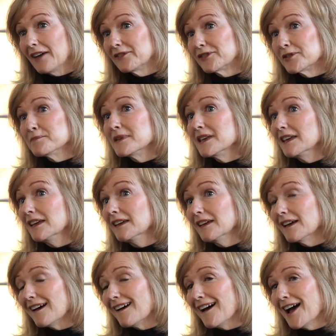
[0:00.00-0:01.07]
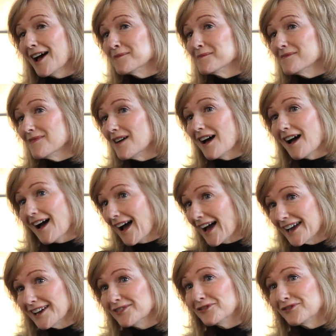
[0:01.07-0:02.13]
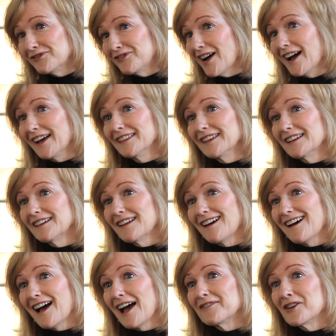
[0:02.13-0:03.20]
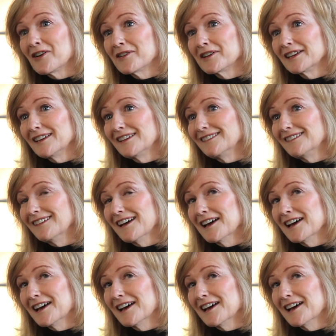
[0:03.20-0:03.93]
For me, I find that I've already,